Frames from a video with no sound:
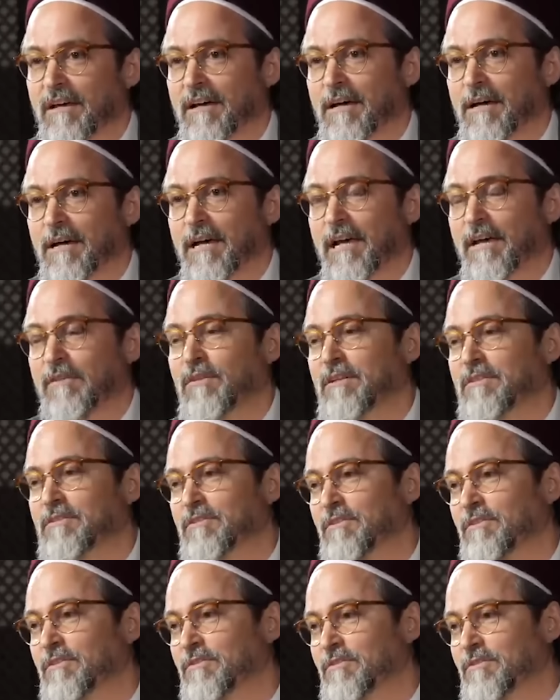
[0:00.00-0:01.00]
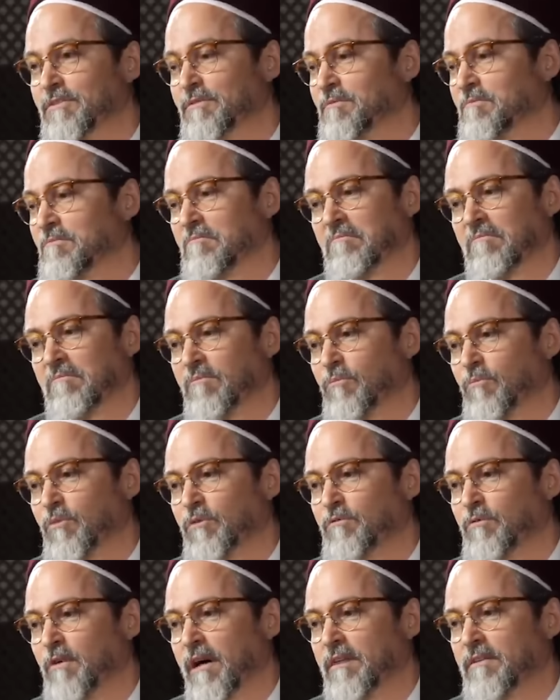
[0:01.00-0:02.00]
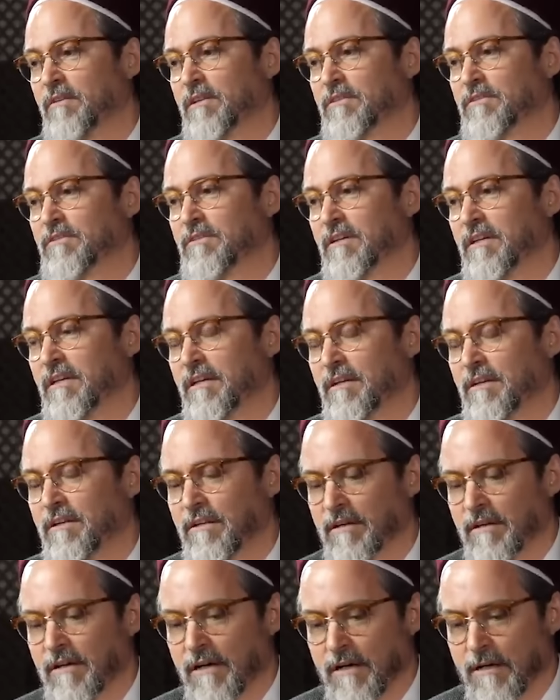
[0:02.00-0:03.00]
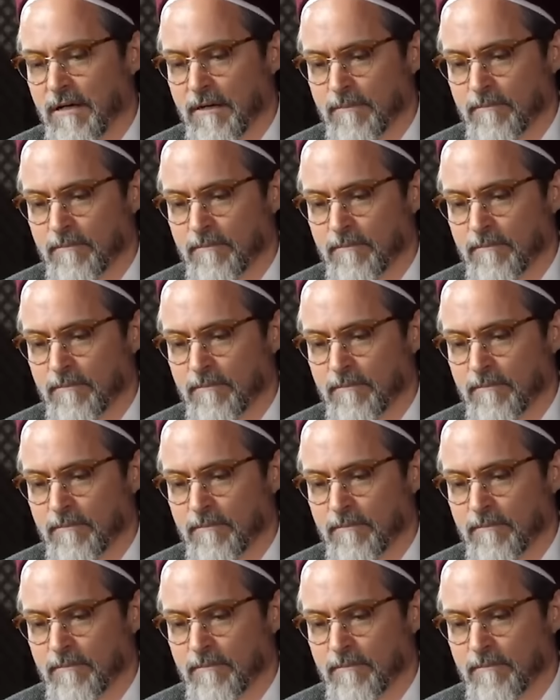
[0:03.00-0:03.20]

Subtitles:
And this is, we find this in